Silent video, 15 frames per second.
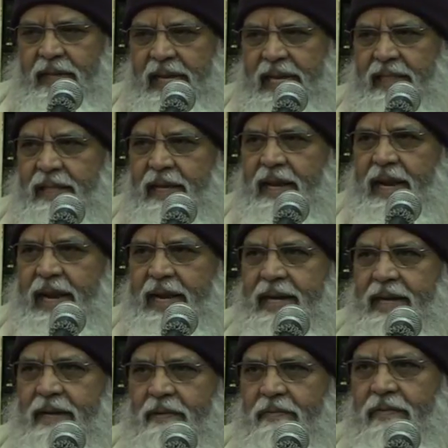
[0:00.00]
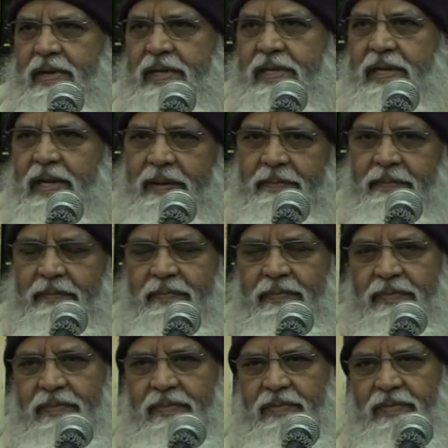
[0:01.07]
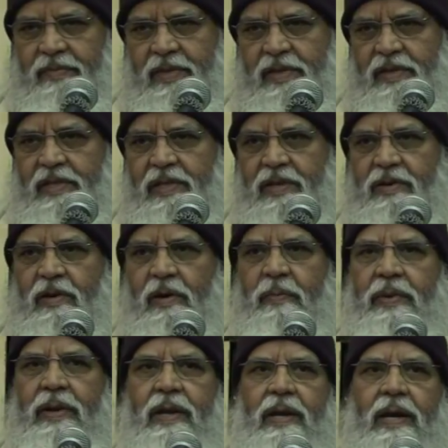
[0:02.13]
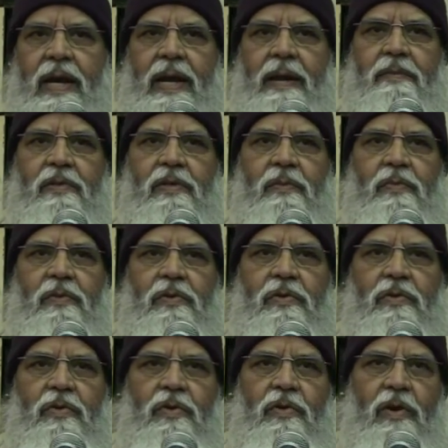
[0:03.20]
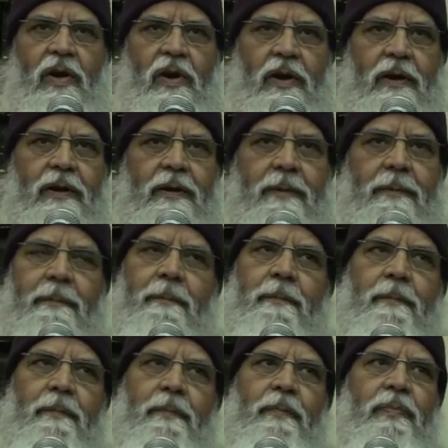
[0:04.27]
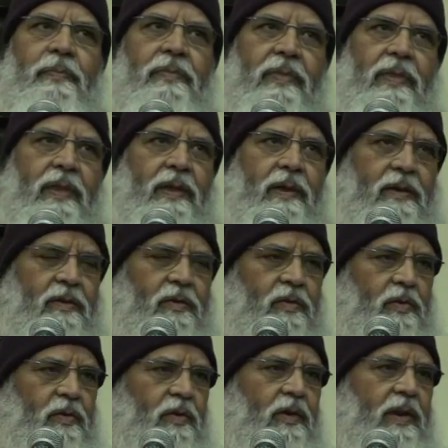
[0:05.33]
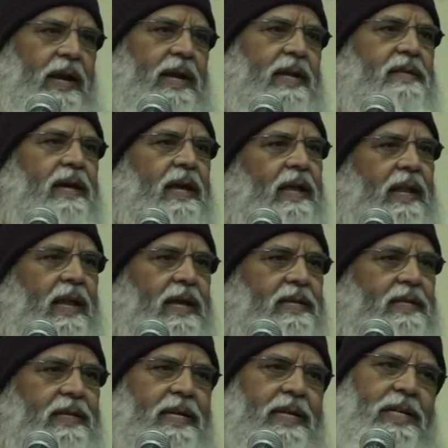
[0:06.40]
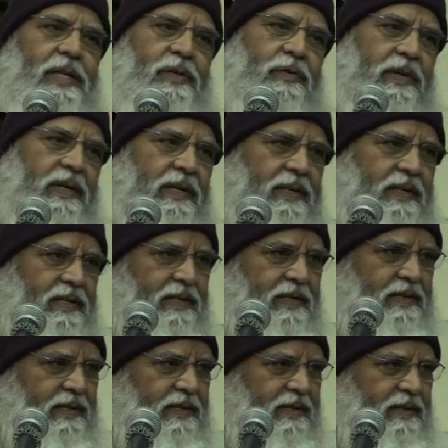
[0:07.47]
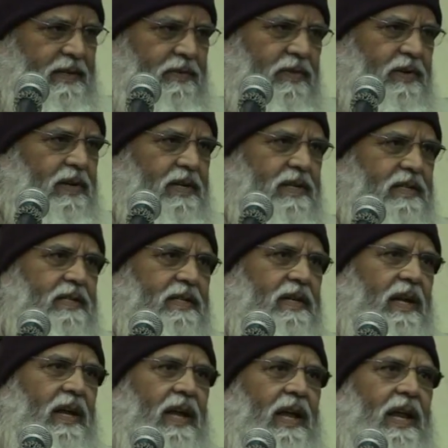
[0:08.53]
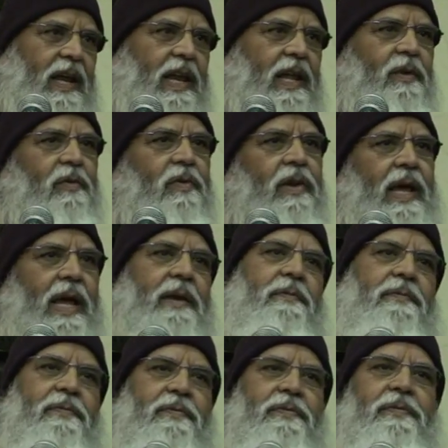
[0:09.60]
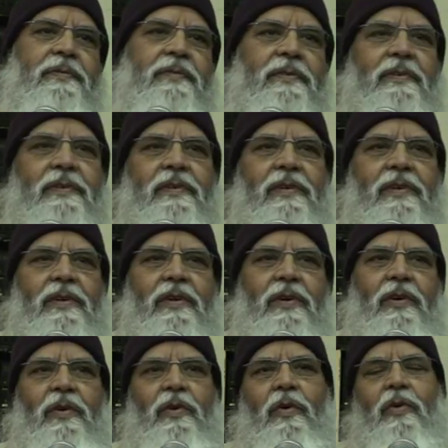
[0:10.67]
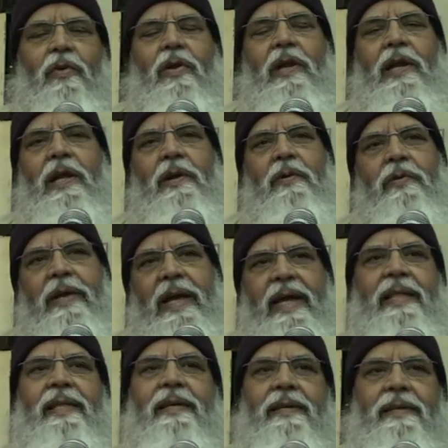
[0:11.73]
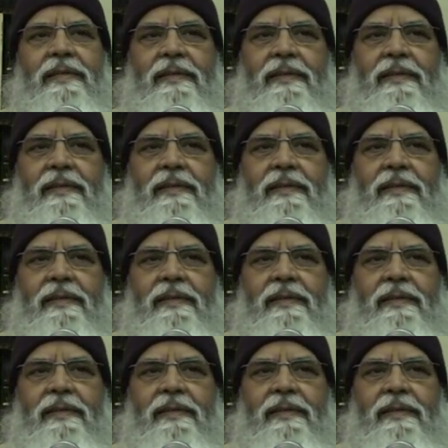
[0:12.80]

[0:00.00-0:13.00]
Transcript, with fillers: in the light of wisdom. This is the topic I am supposed to talk. So let us analyze each word. First, live life. Don't live death.